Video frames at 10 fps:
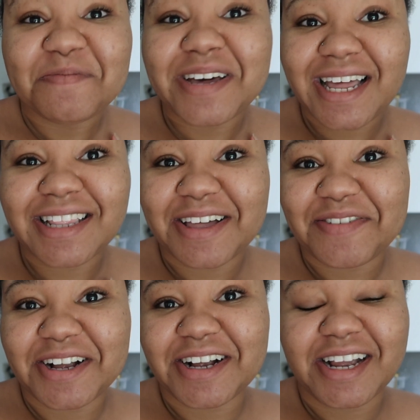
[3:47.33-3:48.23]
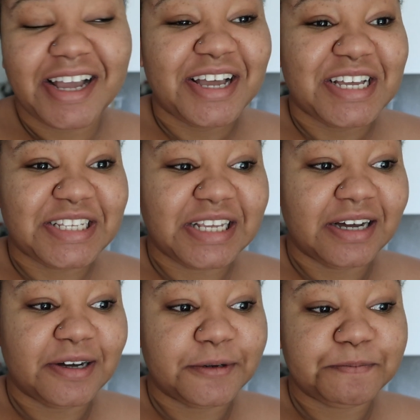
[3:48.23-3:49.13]
but I love her.
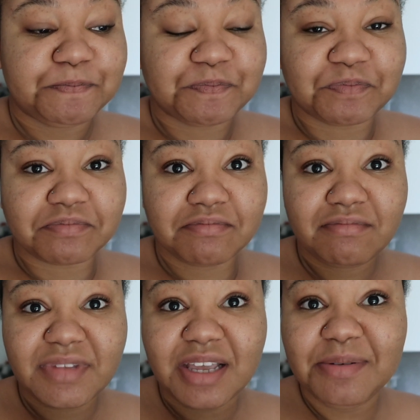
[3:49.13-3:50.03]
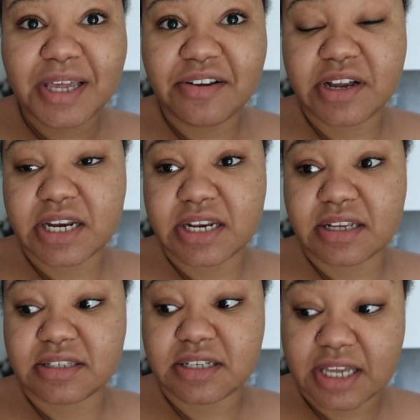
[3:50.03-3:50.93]
So I'm getting ready